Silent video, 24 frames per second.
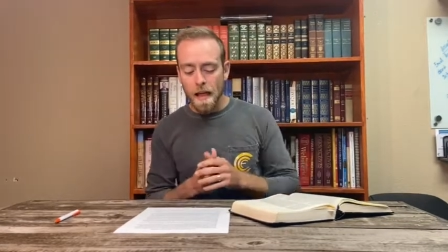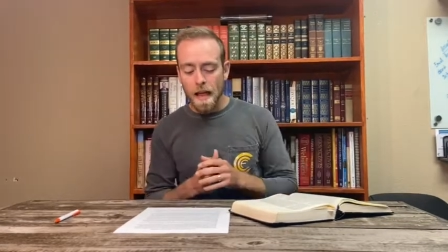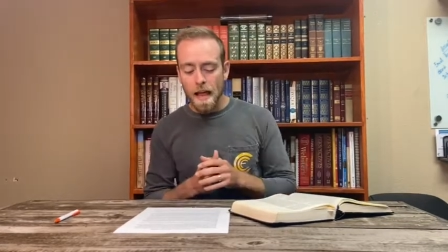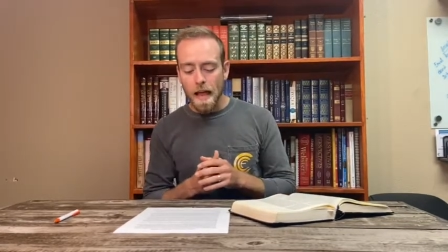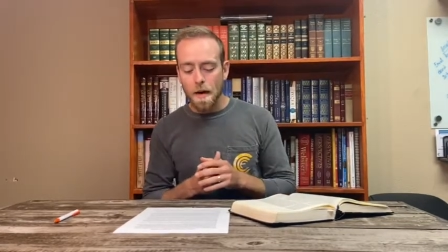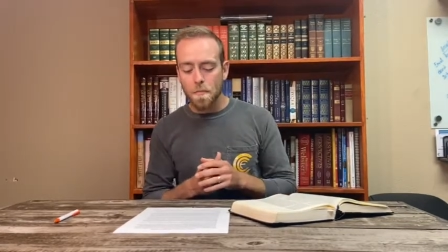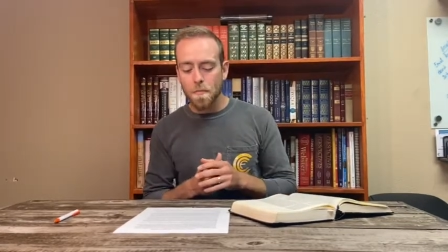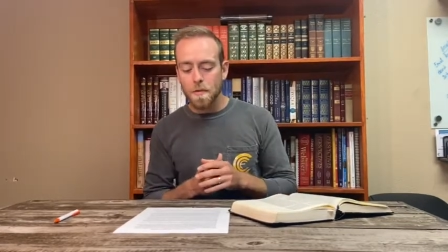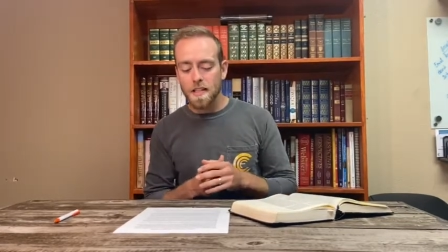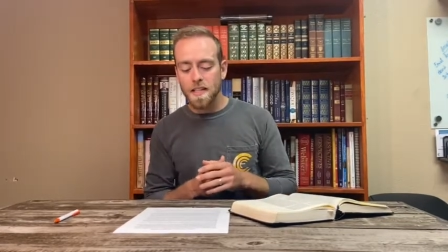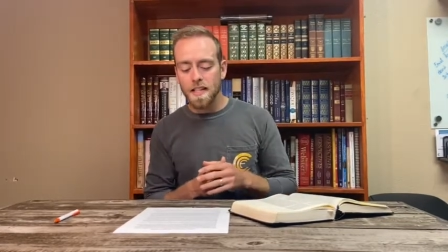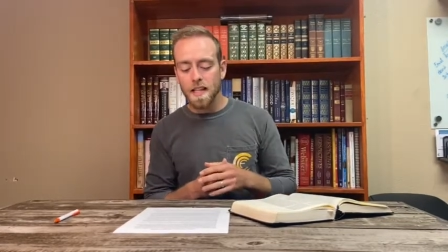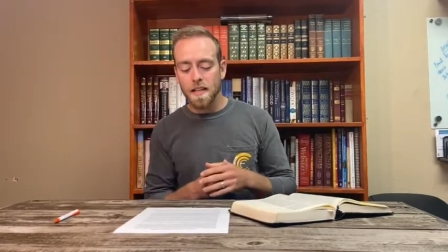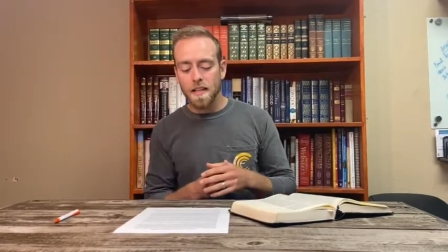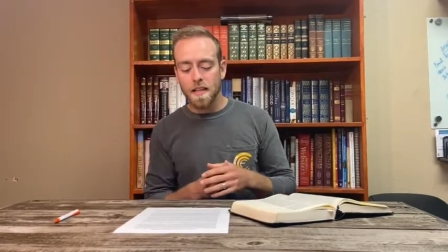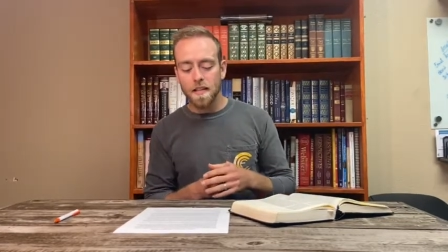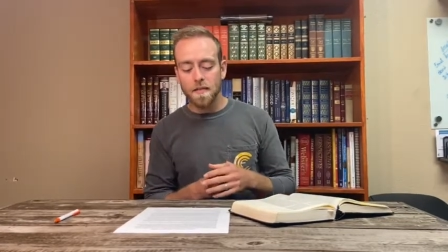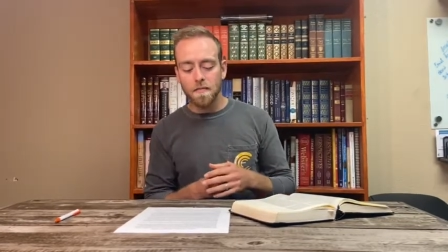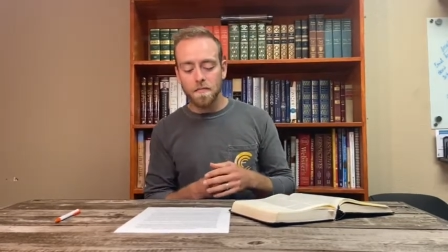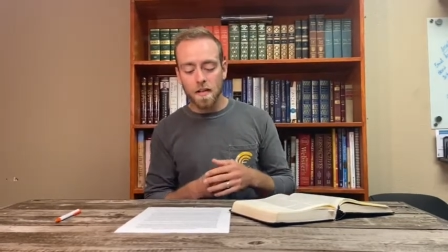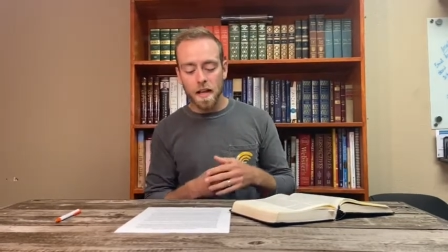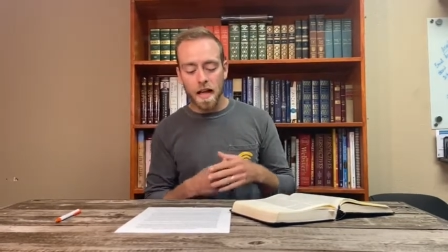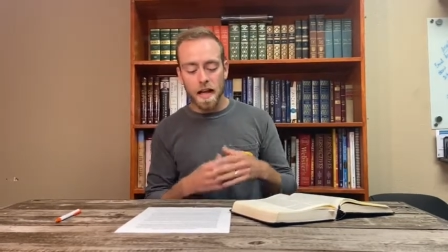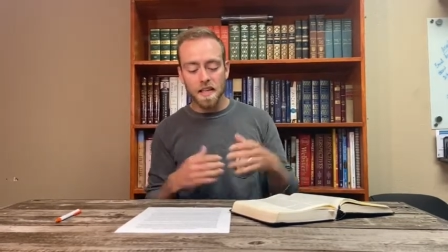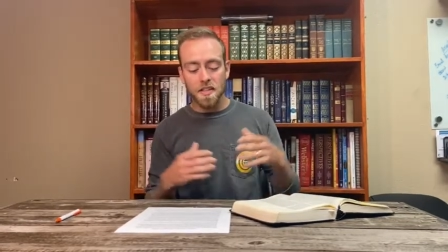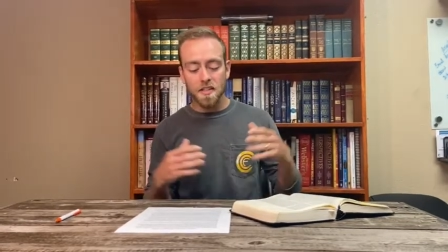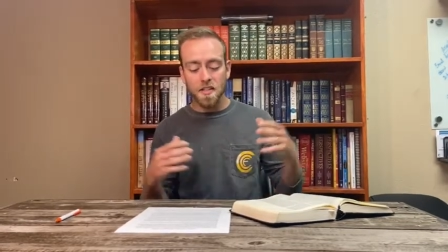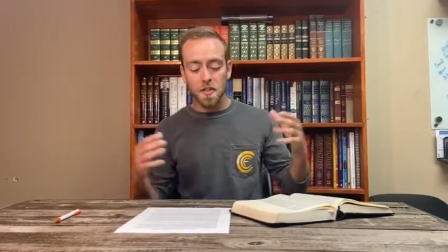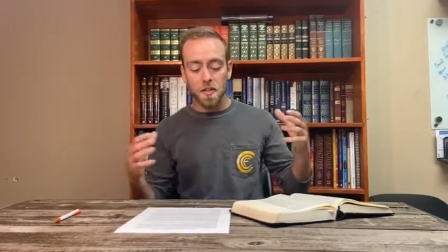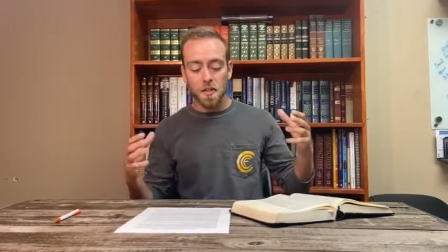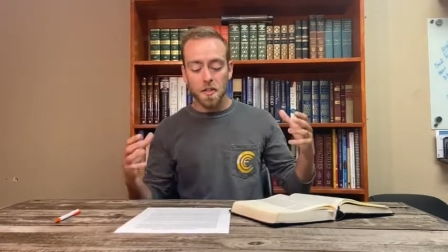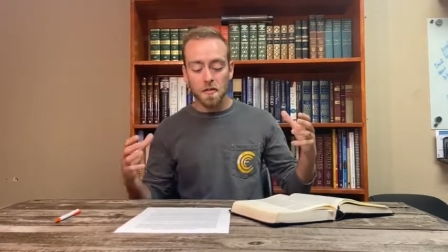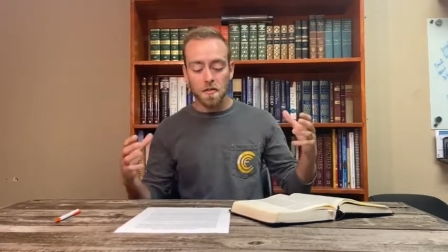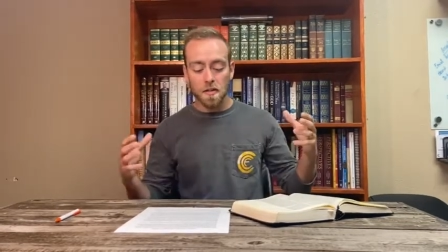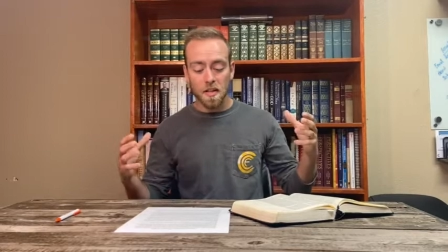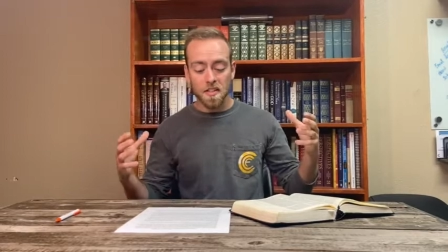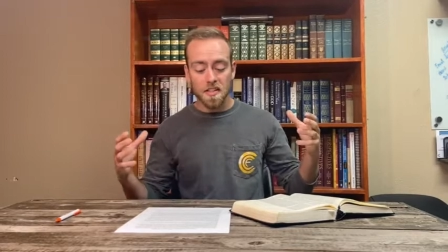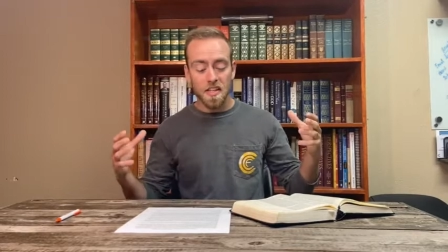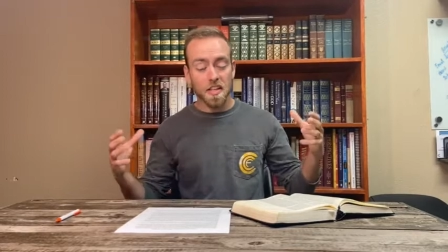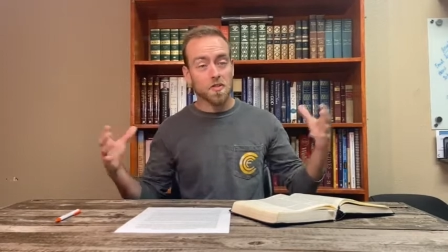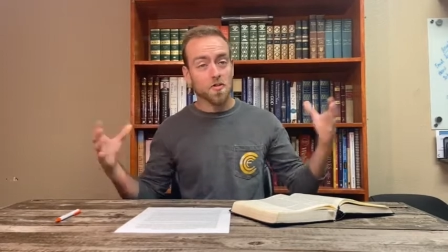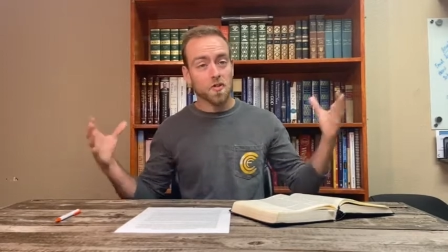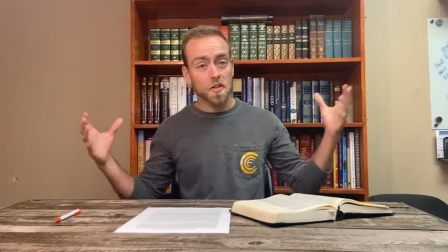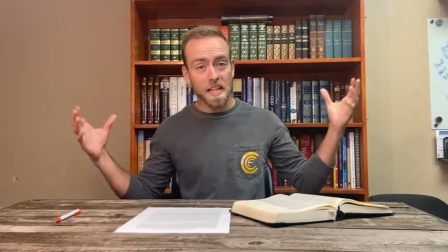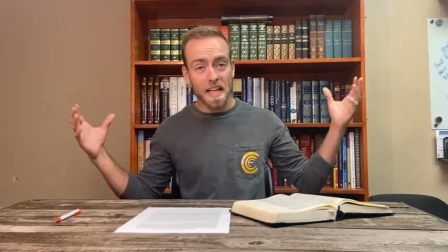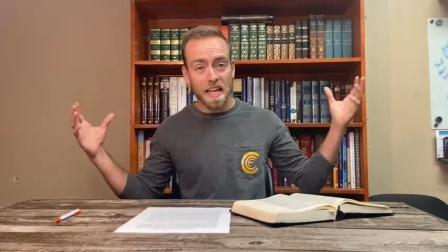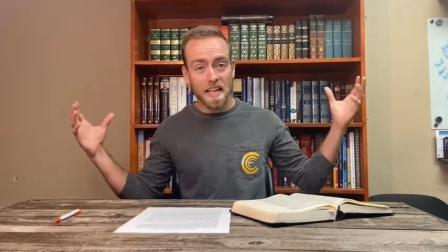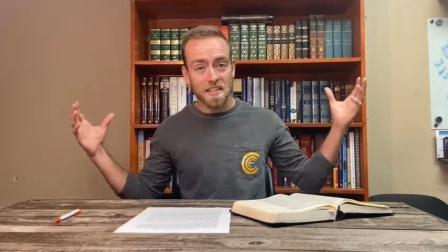and we see that Esther
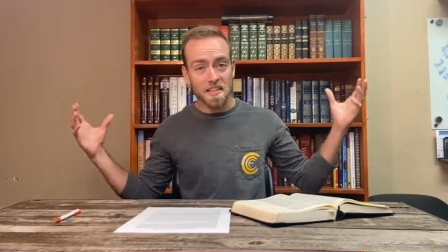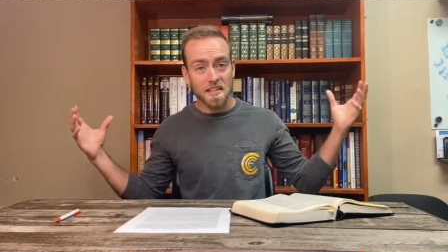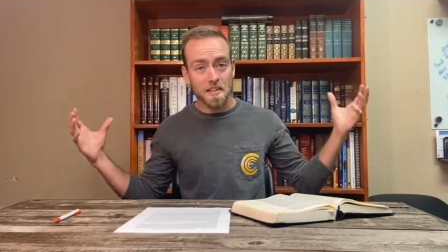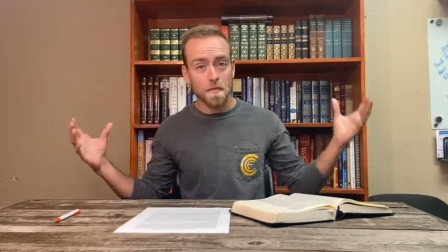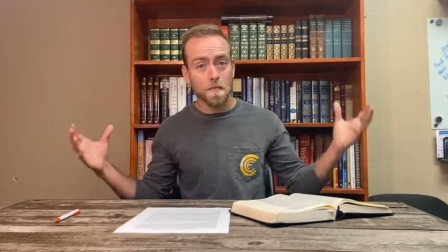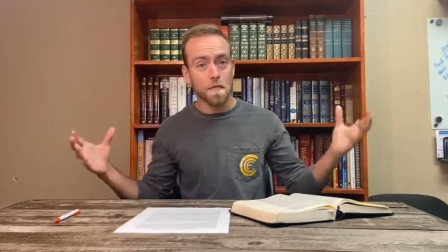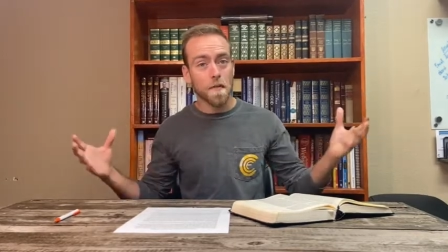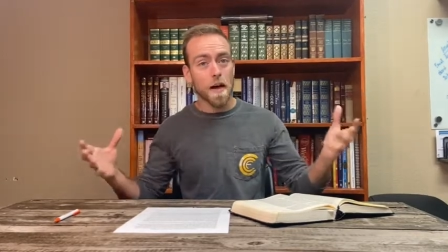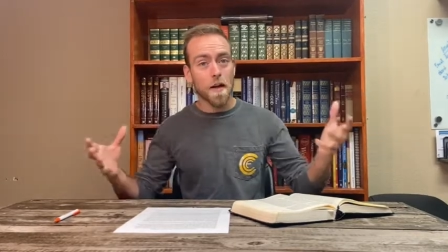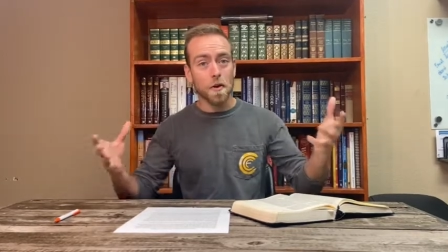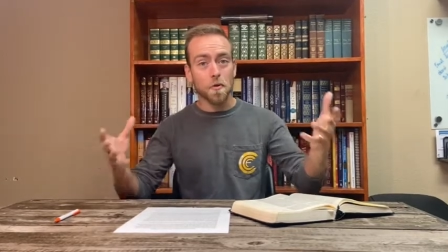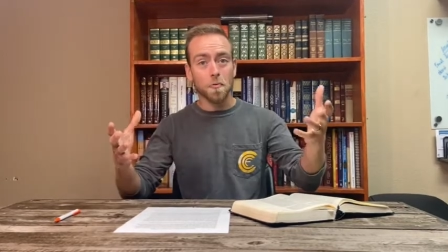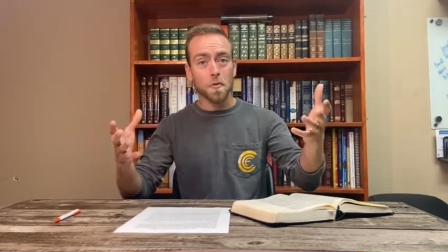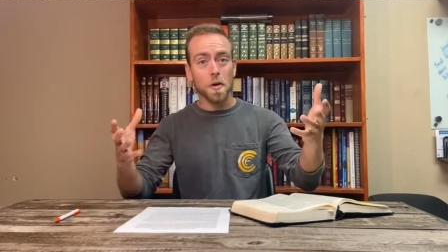essentially gets the final